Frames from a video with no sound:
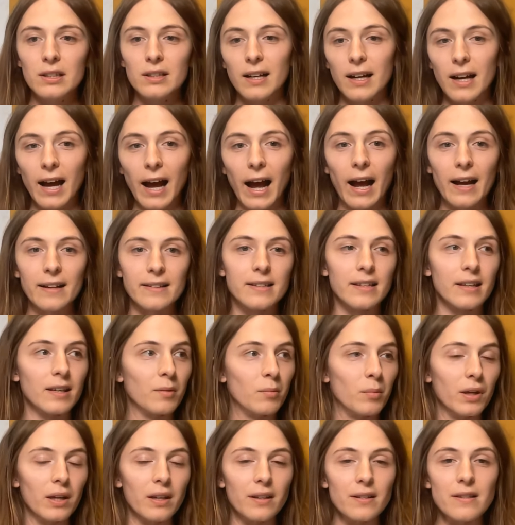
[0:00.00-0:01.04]
atting
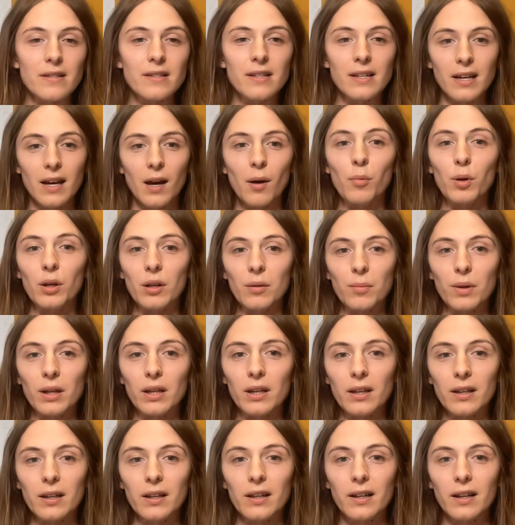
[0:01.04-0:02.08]
me and dming
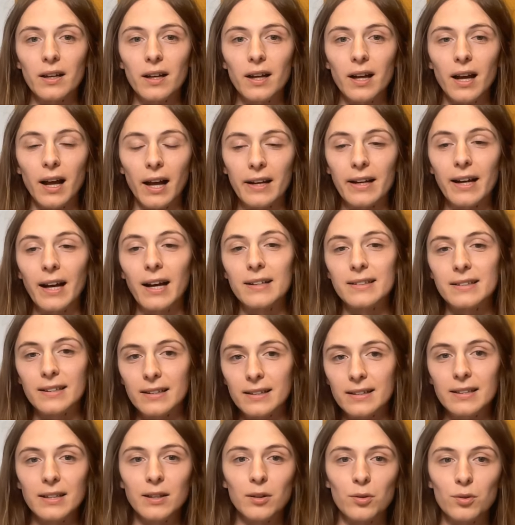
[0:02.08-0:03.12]
me and atting
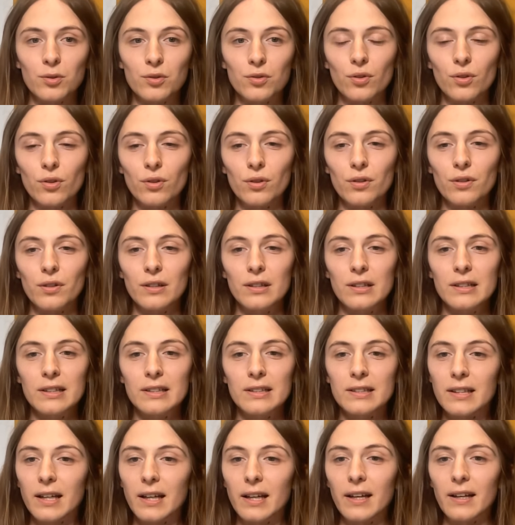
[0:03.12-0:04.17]
TLDraw
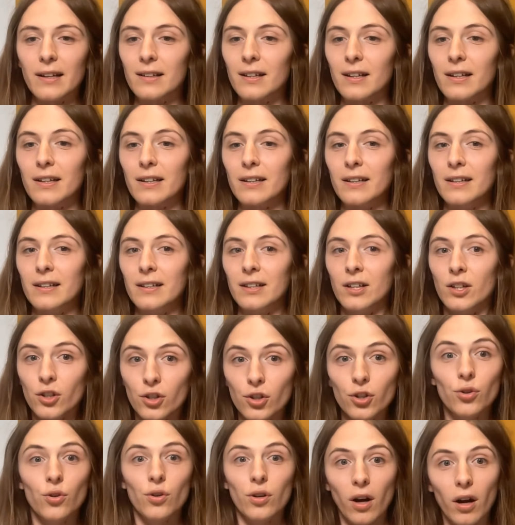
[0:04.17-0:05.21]
saying like
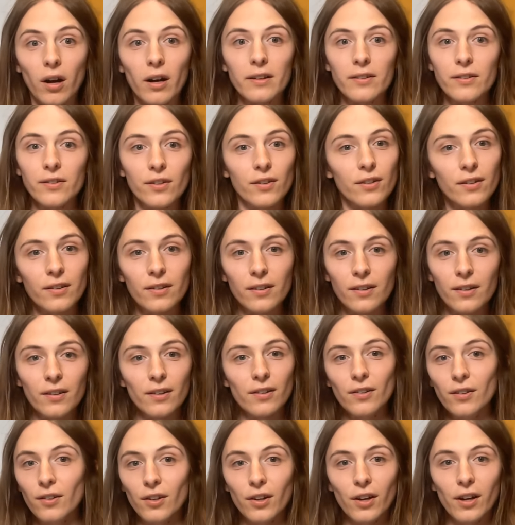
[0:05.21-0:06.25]
you guys
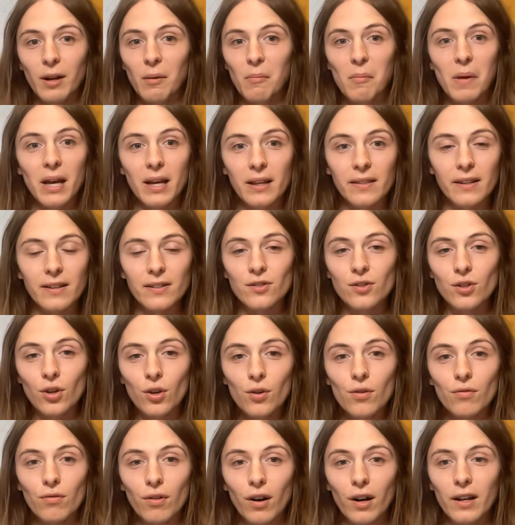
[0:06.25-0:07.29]
you're gonna make this too
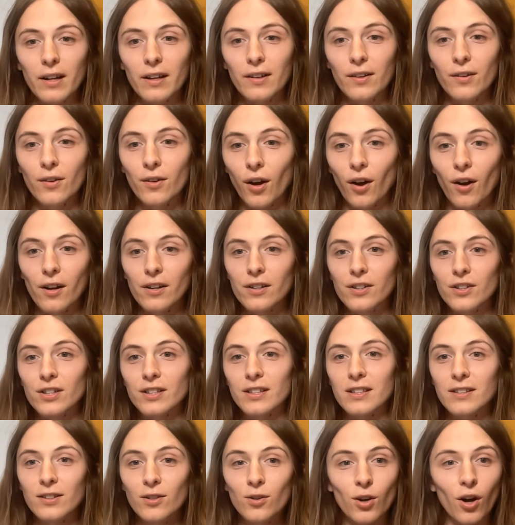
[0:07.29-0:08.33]
right you can't just
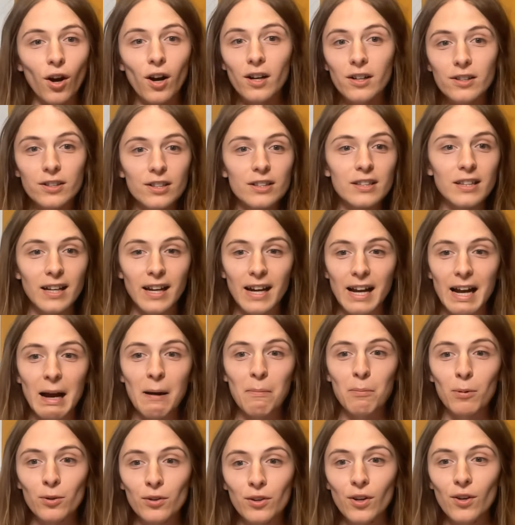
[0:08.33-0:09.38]
you can't just let
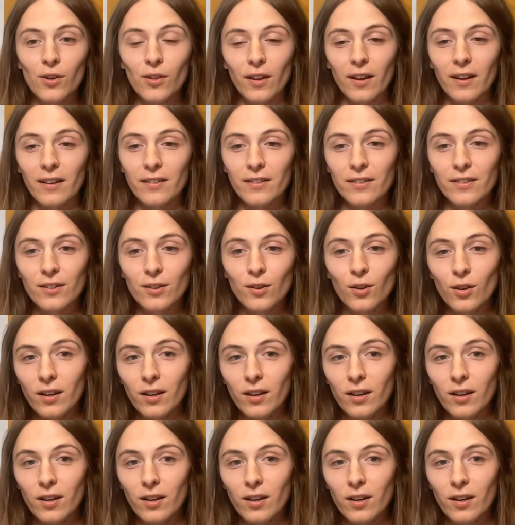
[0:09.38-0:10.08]
apple do this you